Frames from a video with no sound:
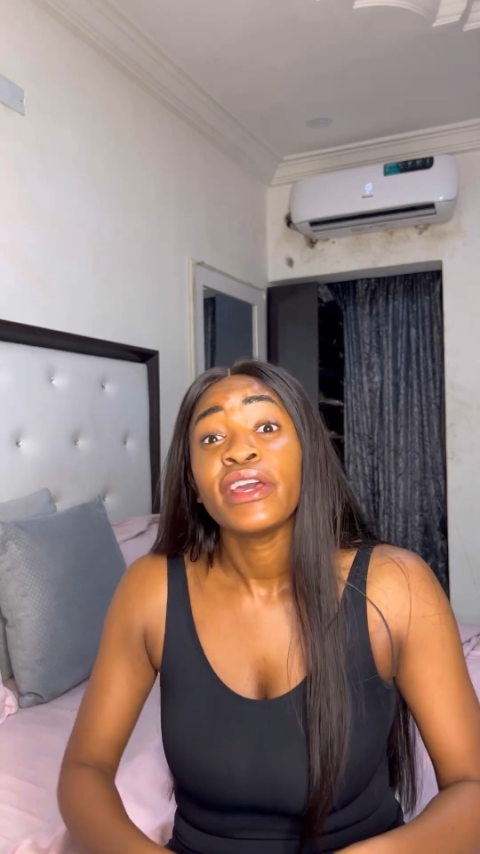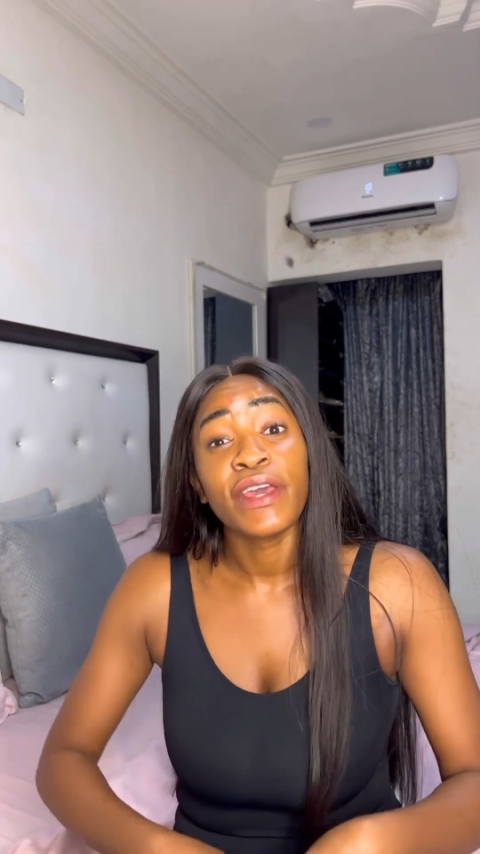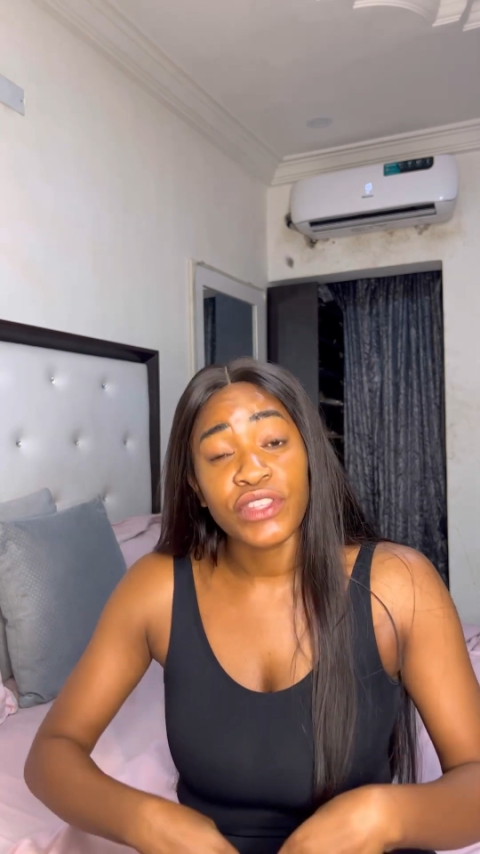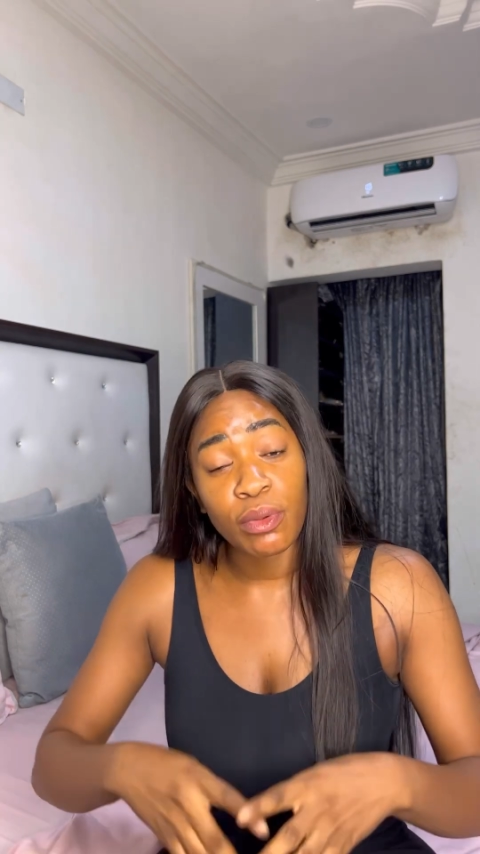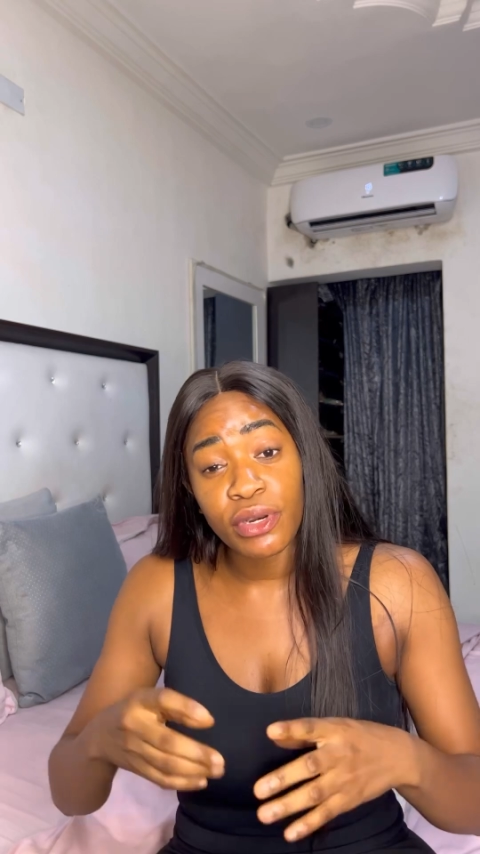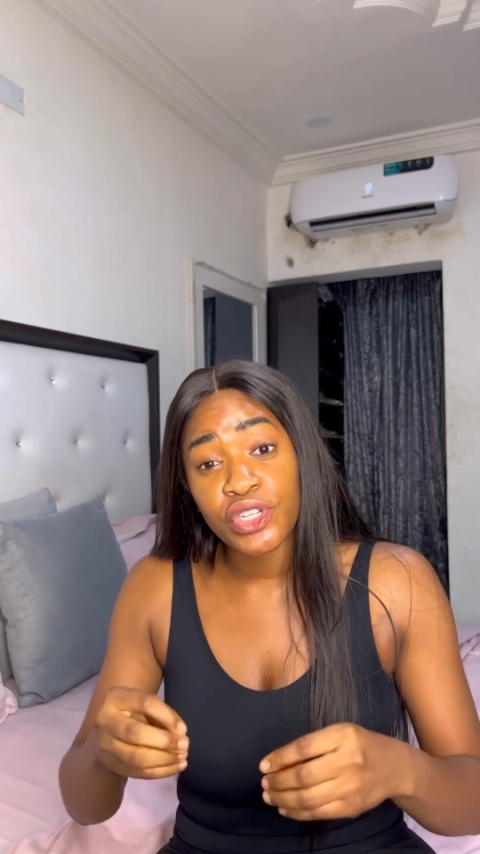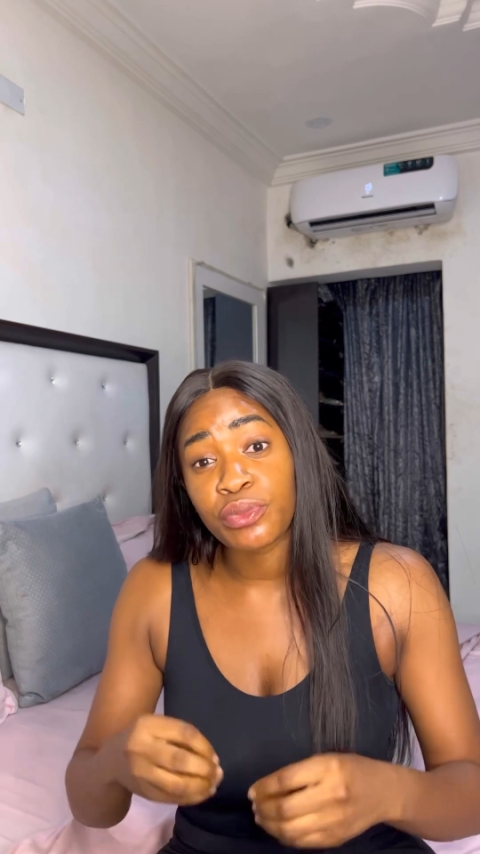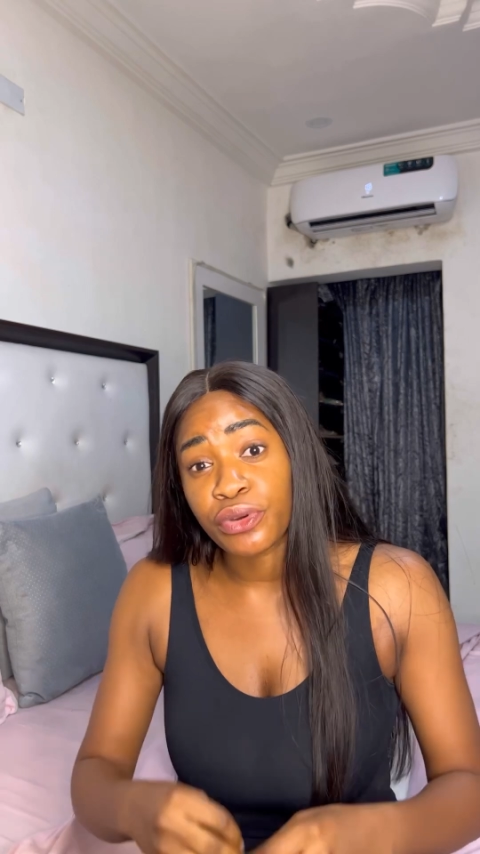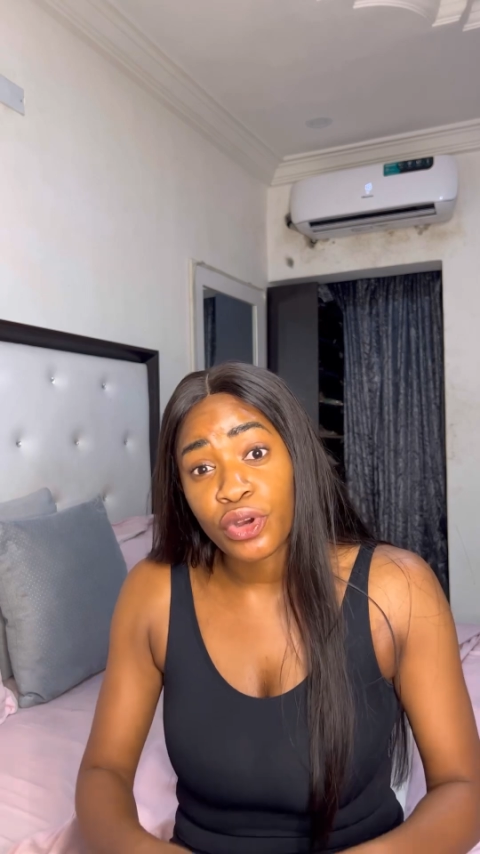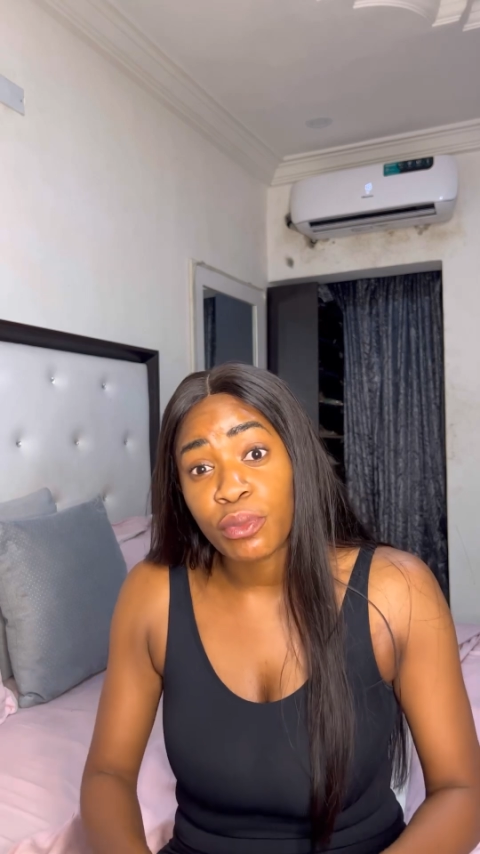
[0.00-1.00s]
if somebody should
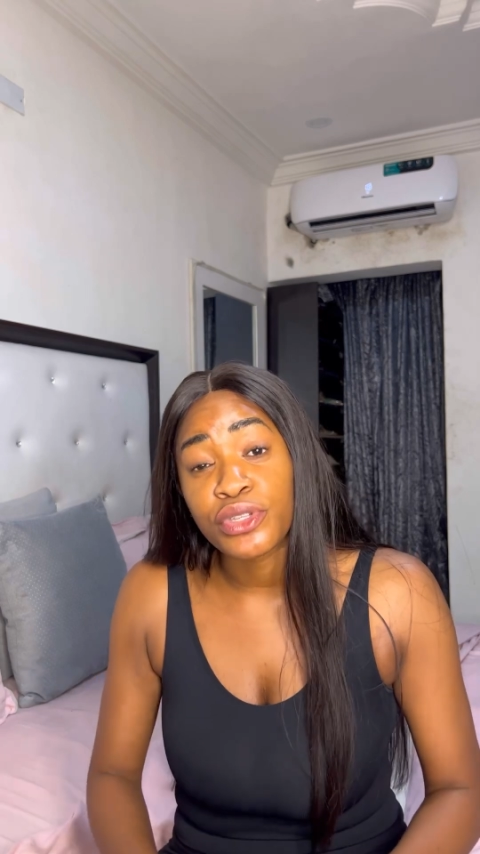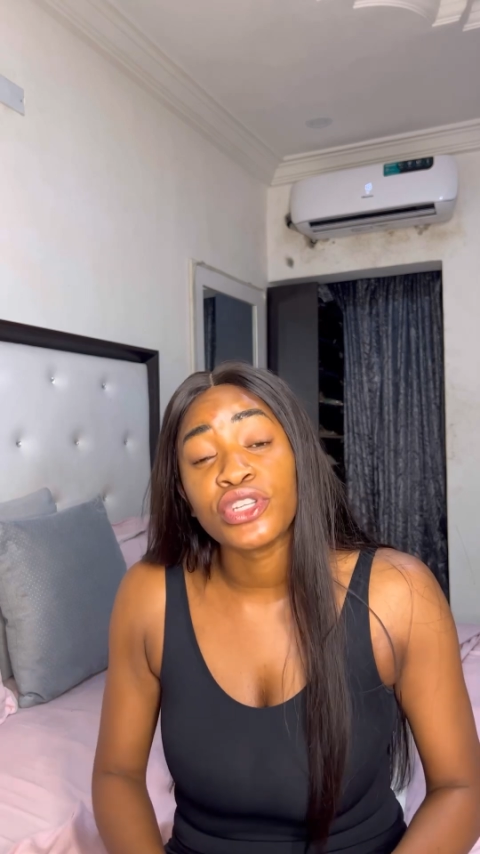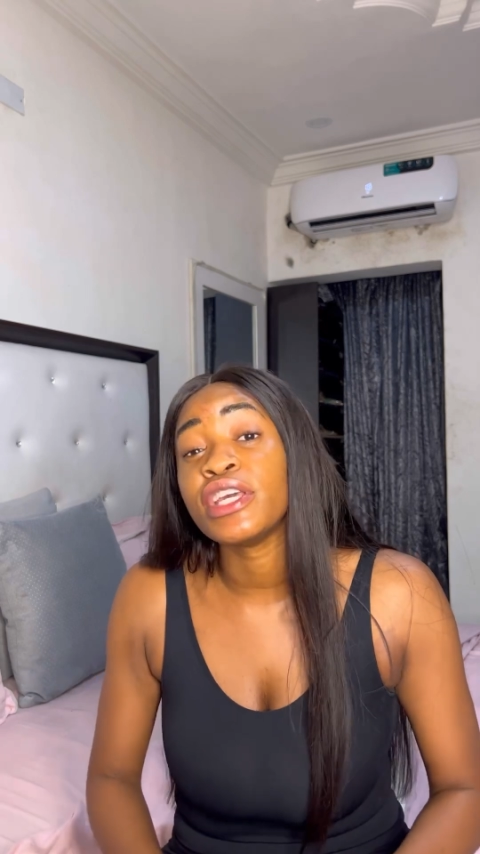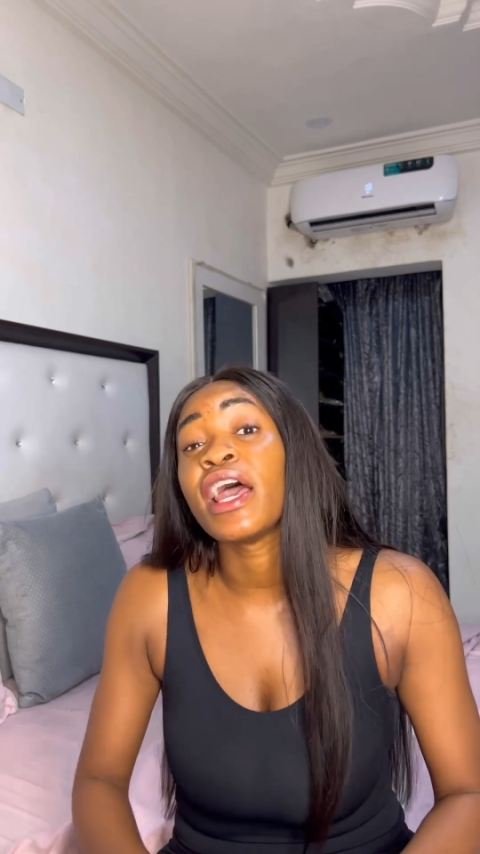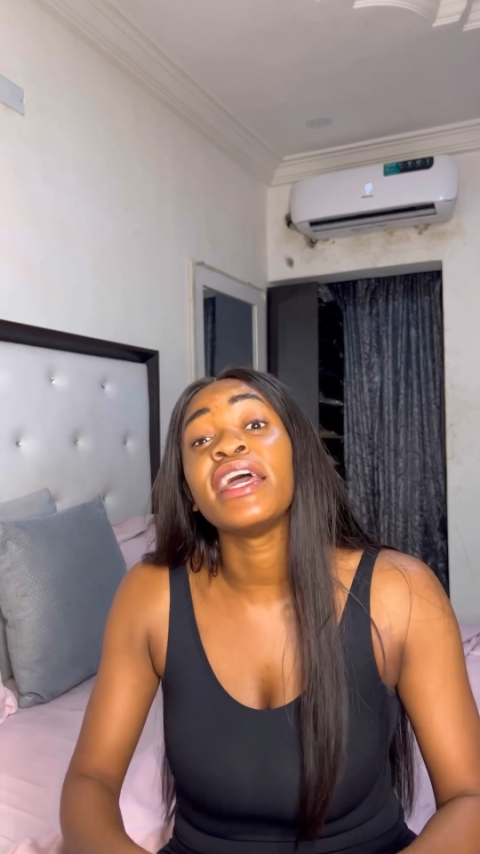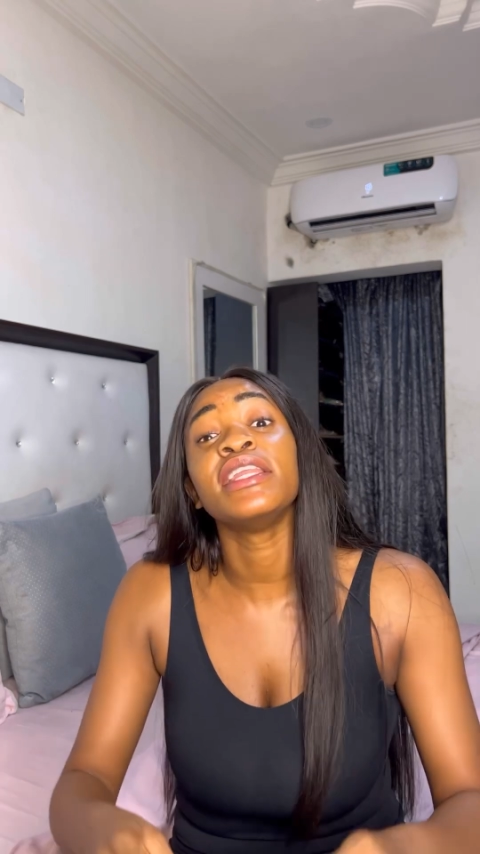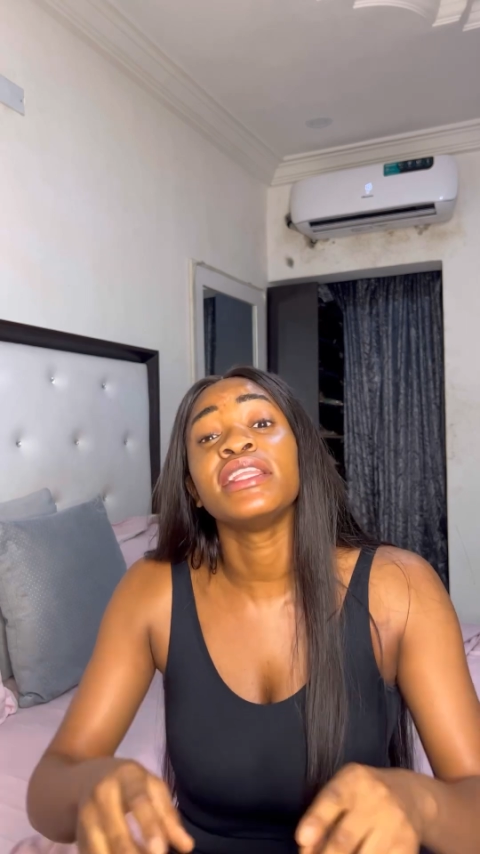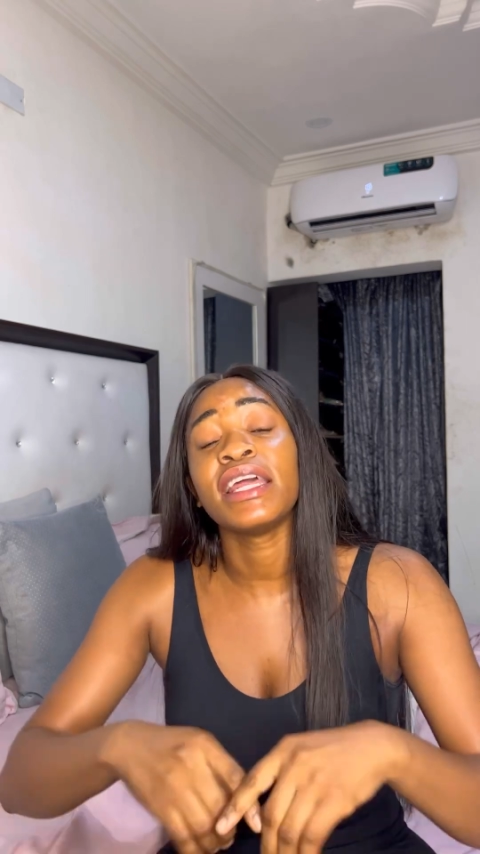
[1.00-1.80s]
break up with you yeah any,